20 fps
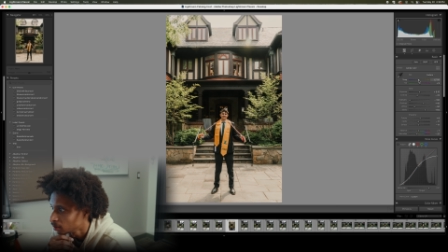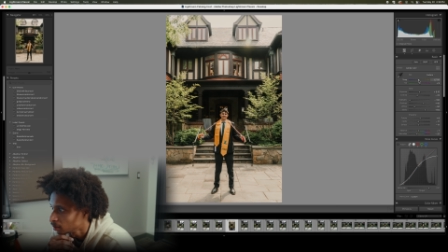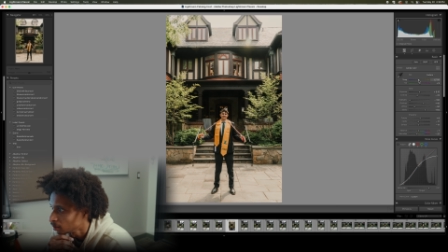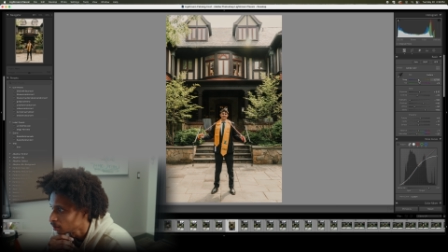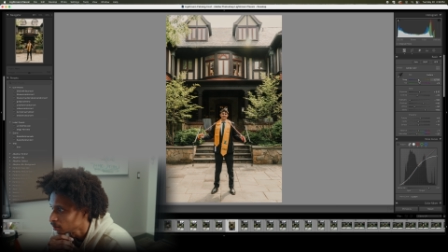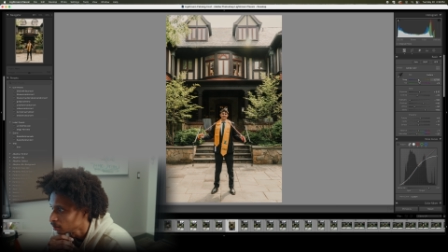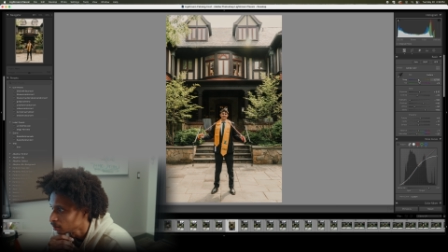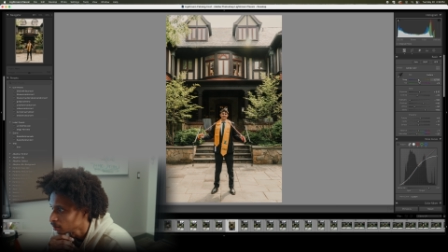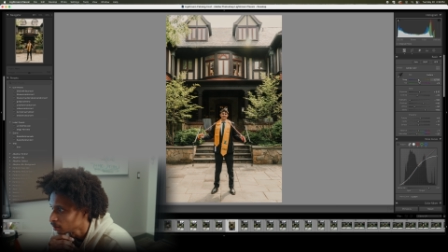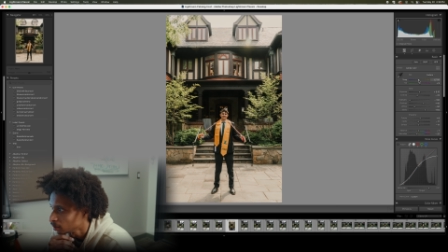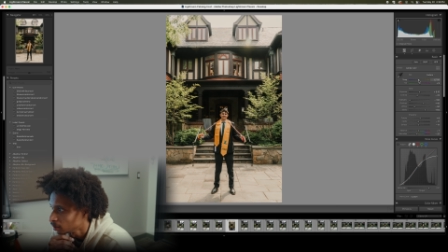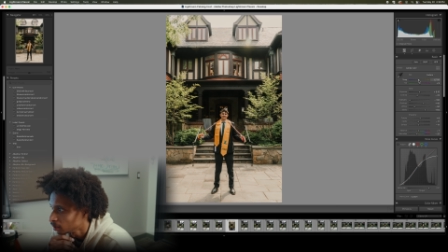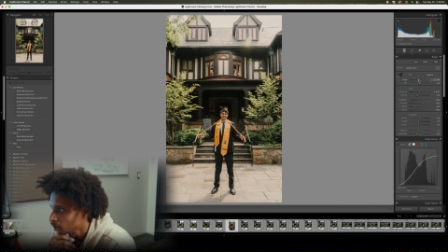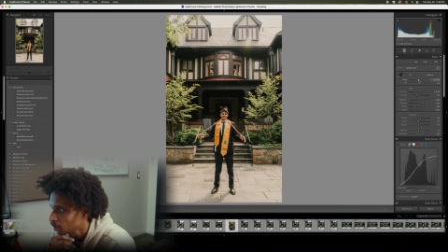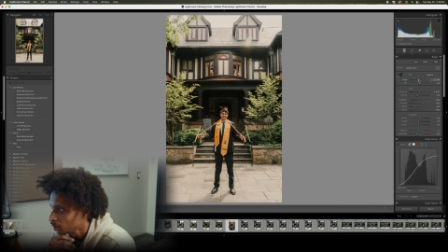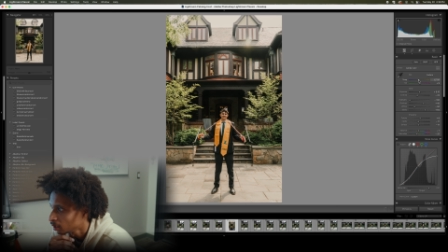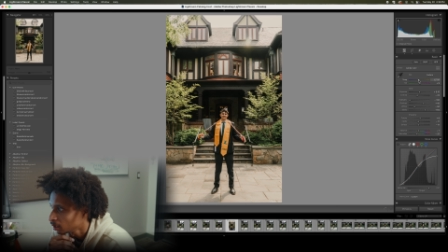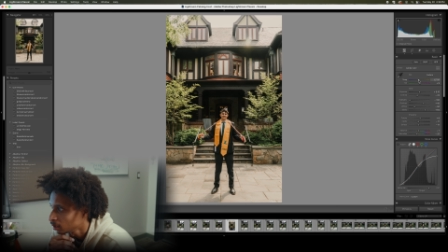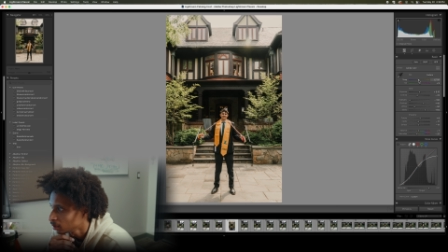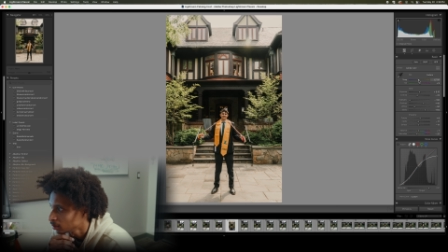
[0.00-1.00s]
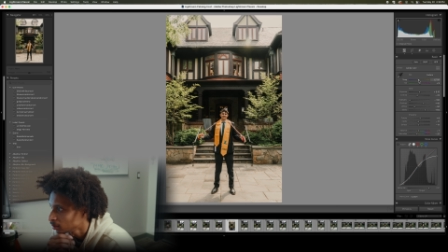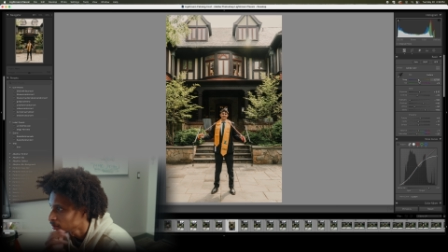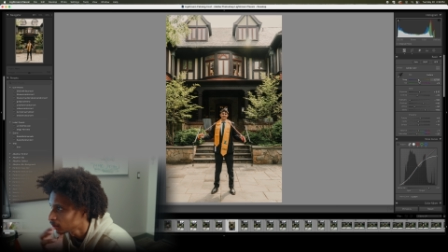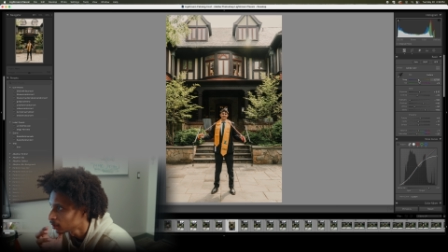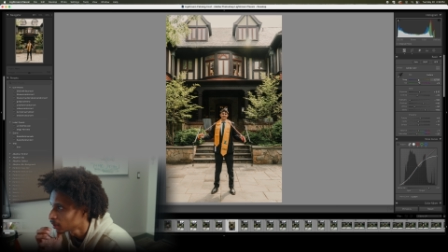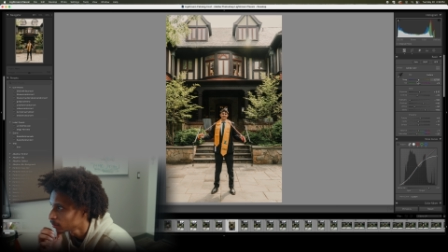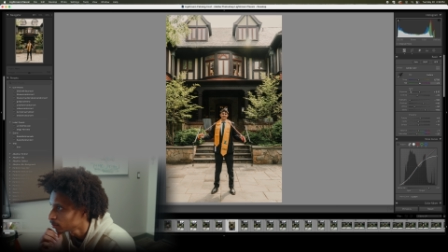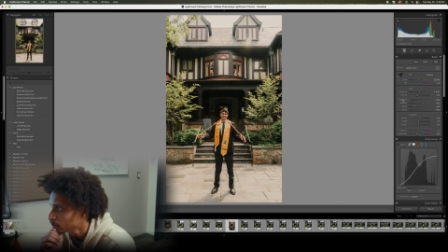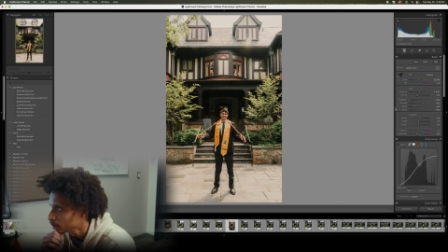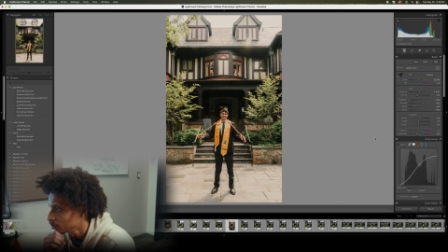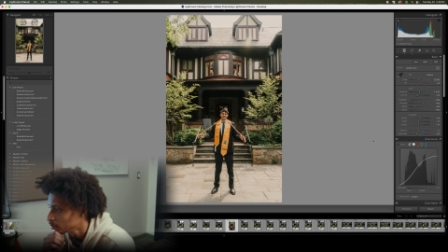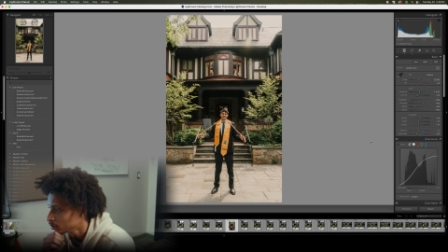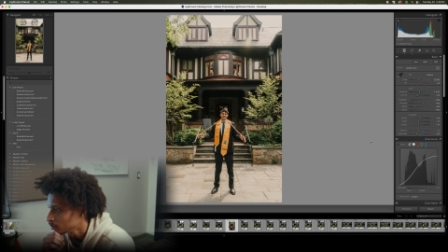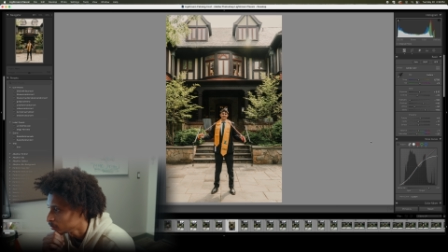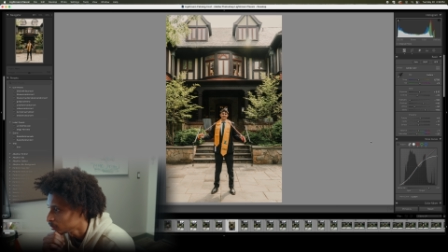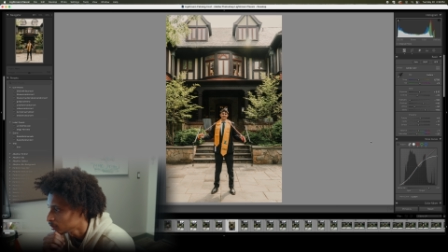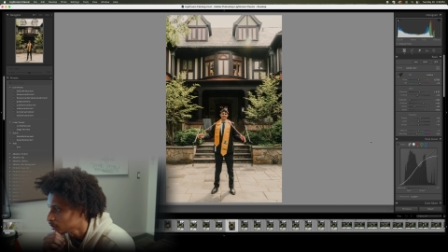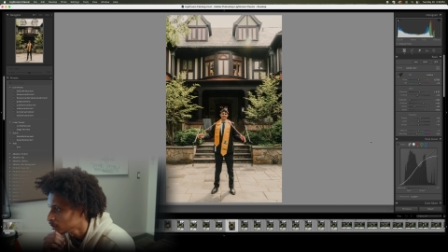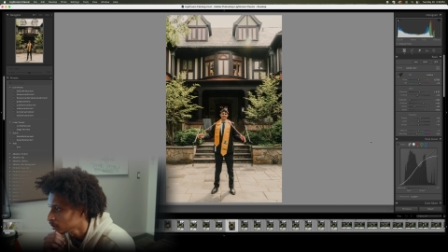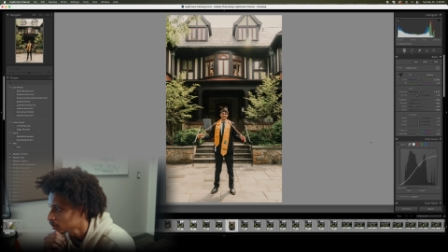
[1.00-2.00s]
And look at that. That pretty much
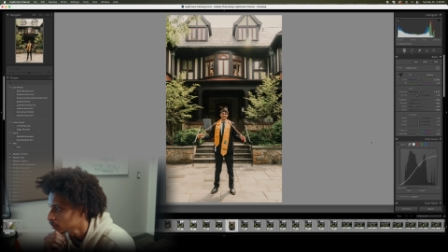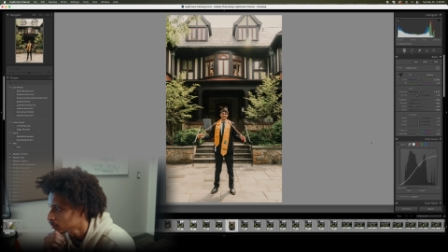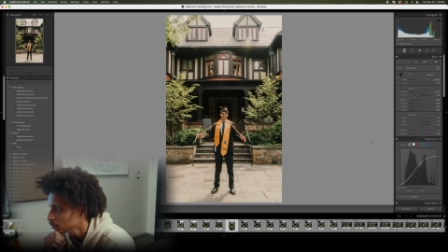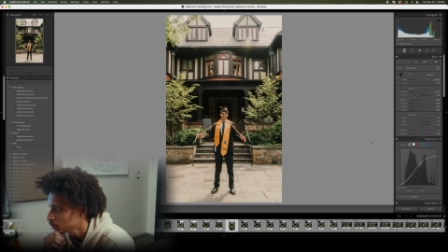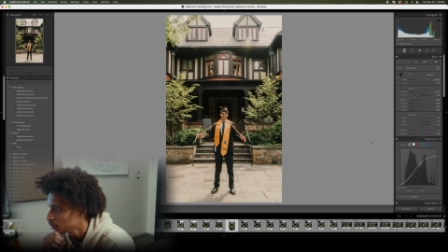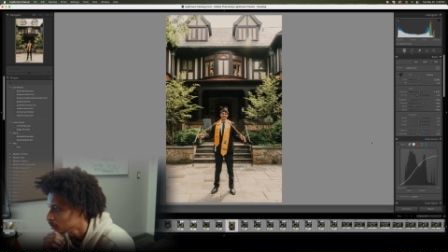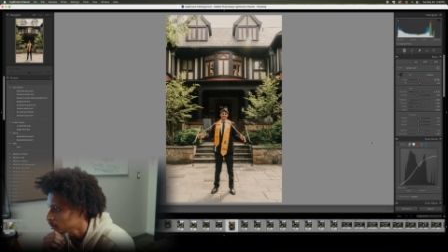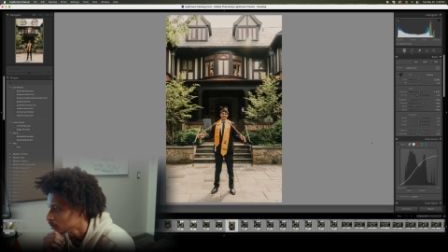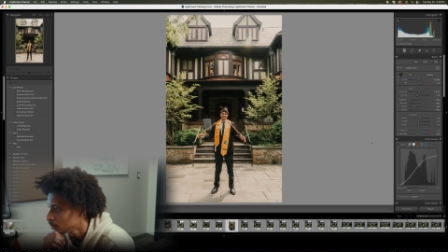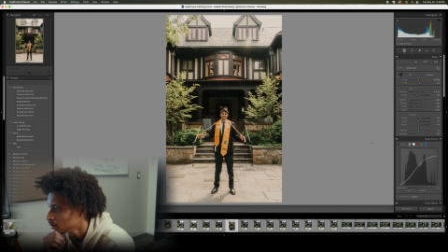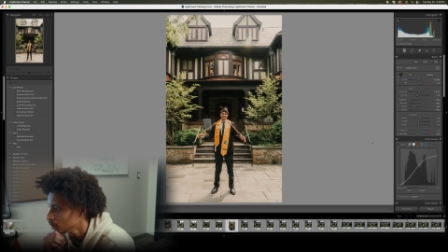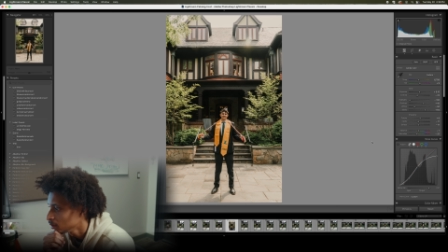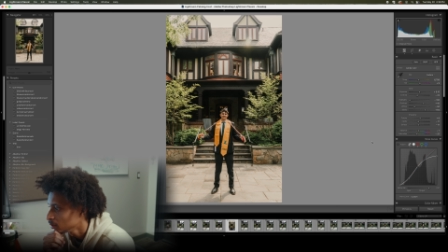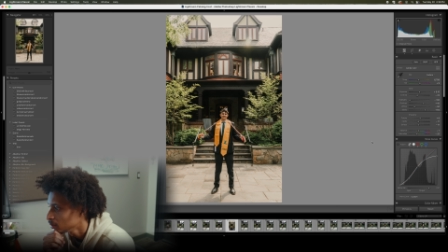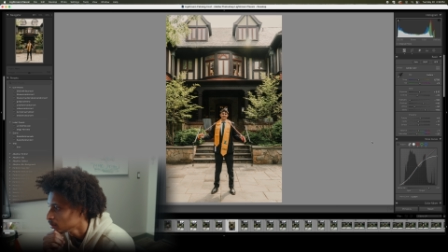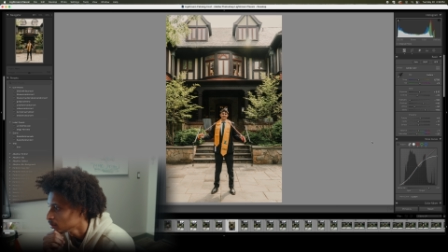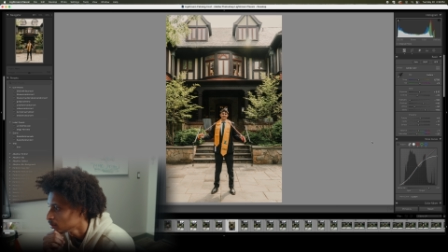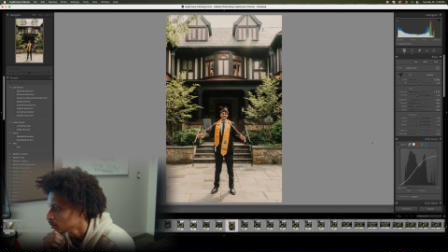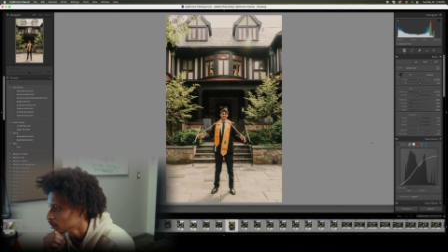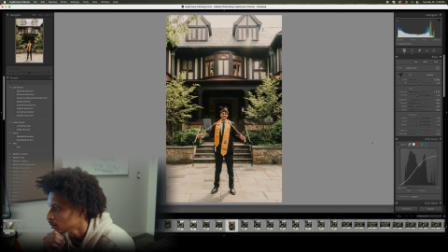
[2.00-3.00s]
is everything.